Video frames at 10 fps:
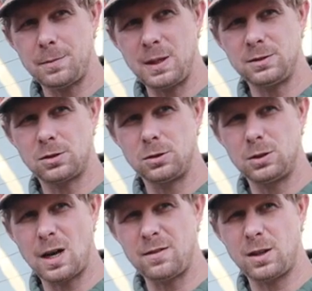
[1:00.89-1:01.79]
to be a
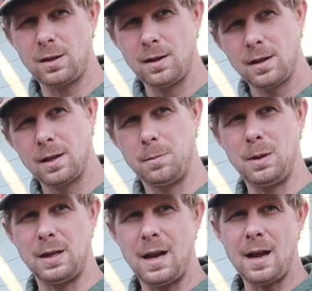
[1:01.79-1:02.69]
screwdriver, can
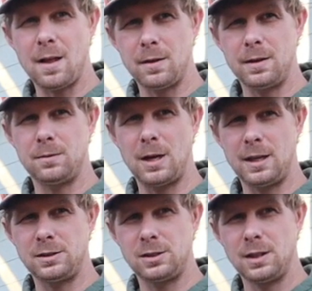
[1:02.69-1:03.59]
be an Allen
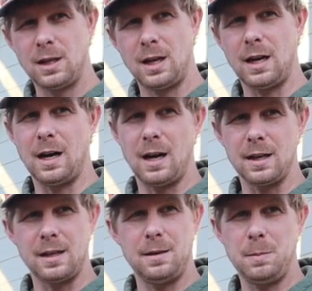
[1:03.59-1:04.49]
wrench,
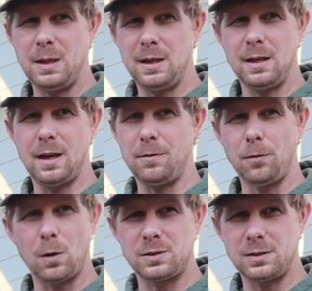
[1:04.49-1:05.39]
can be a
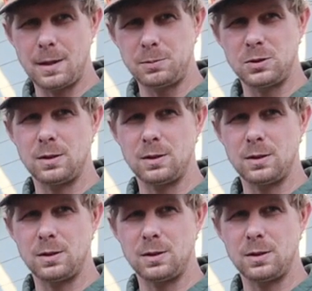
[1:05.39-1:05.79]
forceps.